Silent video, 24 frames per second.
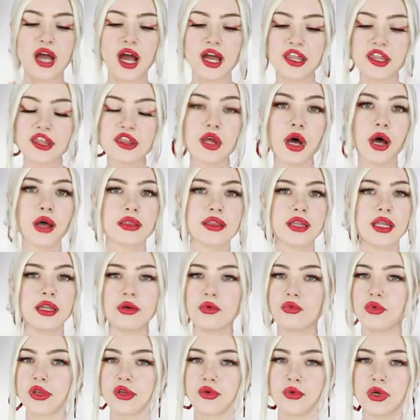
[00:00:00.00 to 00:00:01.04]
I thought that
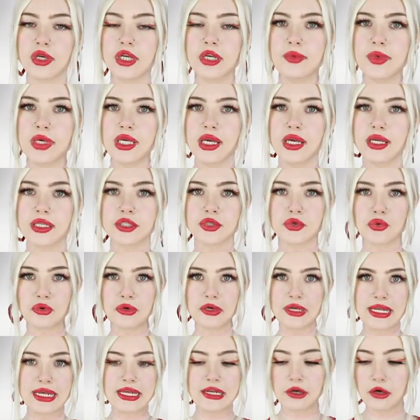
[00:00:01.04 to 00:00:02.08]
it was going to be a
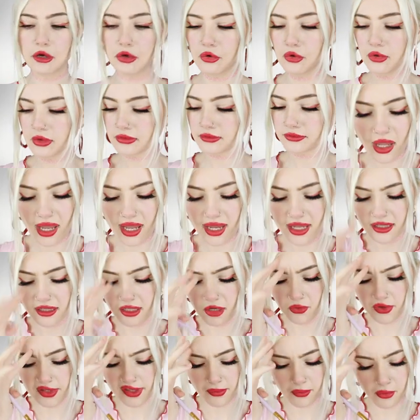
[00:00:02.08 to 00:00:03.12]
tornado and
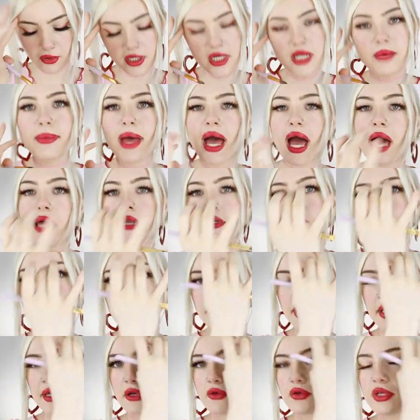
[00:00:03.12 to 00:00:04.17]
there was a pretty bad
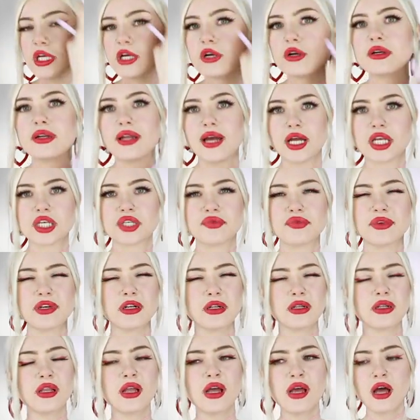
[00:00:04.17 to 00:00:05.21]
tornado here in
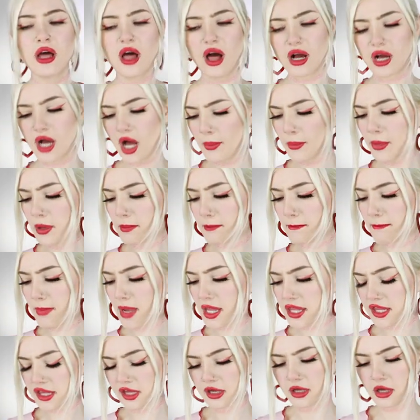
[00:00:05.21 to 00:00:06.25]
Nashville a couple
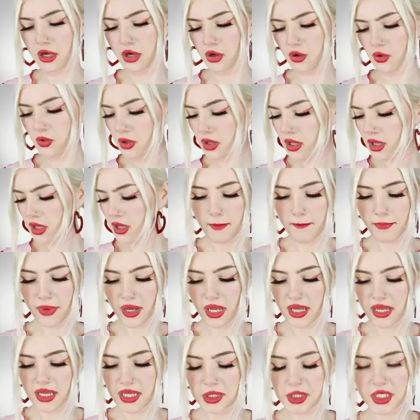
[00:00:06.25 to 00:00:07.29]
months ago,
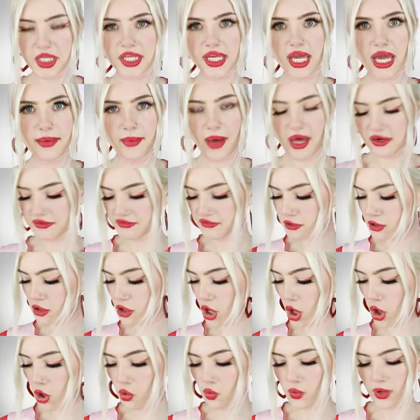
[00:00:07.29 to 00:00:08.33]
but it just came out of
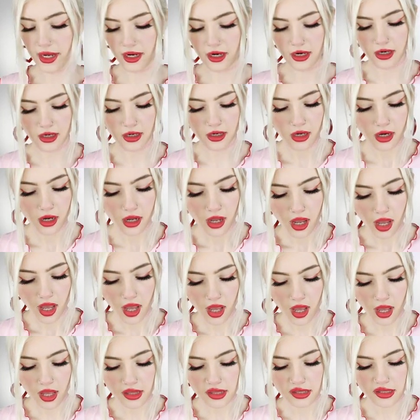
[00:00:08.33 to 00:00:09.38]
nowhere.
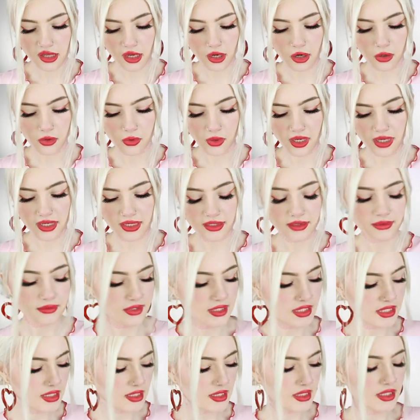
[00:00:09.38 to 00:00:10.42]
So a
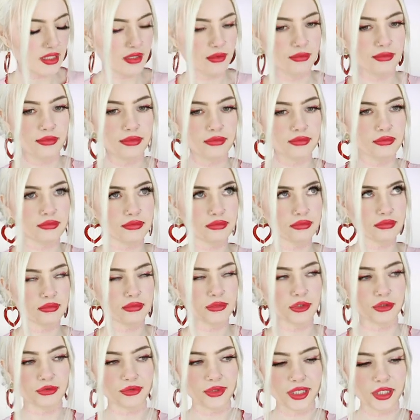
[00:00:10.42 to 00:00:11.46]
de,
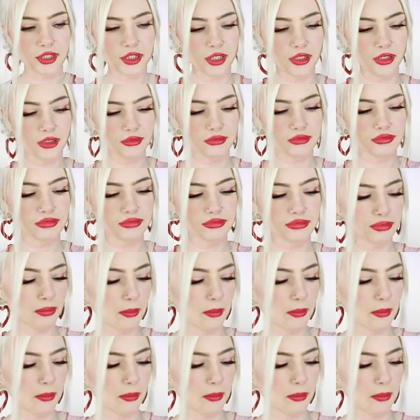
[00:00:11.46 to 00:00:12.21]
derecho?